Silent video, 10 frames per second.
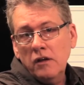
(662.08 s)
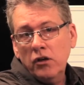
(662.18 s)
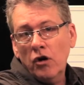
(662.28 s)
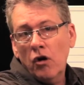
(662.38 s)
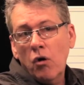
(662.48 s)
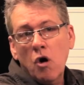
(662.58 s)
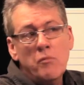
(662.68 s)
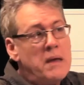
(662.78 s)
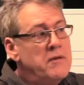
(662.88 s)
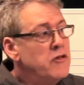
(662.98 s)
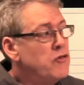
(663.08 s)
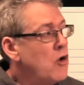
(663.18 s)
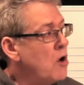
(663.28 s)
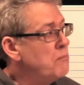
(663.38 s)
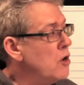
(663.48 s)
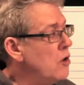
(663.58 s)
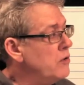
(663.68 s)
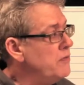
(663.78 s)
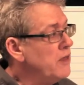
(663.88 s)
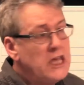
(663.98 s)
Or maybe the trombone
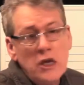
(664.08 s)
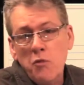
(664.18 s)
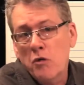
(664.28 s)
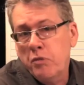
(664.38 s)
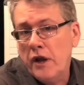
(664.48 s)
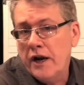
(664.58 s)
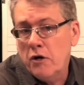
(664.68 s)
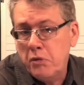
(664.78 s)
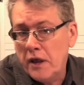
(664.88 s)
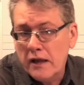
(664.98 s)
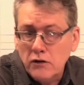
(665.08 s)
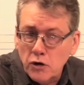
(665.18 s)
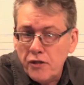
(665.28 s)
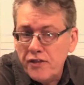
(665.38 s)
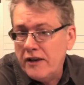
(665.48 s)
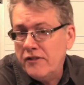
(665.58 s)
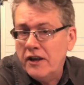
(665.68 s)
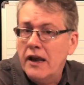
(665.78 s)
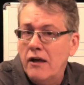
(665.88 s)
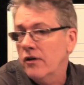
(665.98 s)
and the keyboard player are playing a little thing
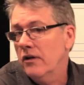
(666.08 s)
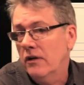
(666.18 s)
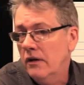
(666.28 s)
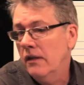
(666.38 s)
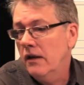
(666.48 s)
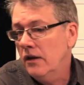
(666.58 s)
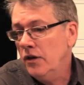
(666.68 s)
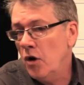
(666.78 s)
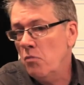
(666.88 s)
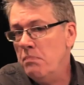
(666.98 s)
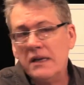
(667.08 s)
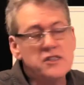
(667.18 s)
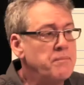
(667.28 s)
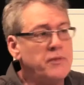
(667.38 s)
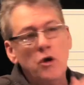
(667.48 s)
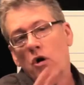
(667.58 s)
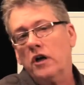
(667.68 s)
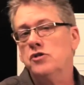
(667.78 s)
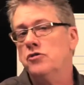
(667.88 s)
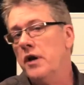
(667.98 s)
together. Mix up the
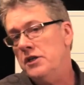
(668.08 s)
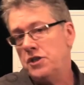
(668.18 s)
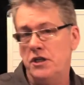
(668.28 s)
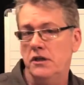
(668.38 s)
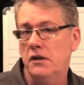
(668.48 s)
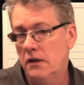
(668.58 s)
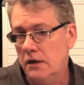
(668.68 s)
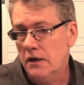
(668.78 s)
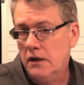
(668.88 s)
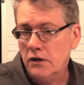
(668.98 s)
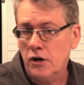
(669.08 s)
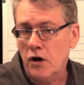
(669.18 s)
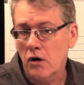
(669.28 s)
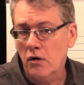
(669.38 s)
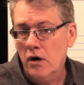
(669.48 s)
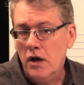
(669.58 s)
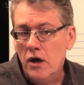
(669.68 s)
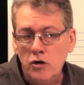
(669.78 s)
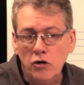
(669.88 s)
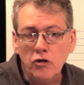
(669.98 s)
orchestration.
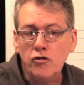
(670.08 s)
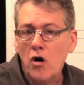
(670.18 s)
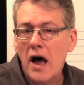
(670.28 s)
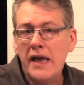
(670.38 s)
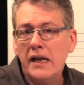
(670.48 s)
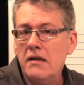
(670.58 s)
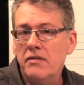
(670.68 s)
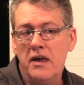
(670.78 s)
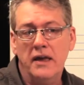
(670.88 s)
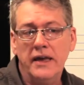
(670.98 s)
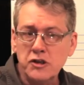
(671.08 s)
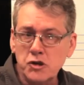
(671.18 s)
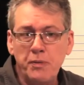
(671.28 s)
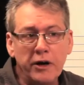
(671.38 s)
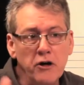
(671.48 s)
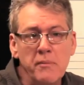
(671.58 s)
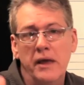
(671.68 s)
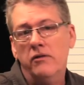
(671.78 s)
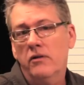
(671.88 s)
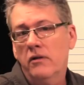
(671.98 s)
You could try anything.
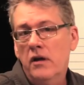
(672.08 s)
Experiment.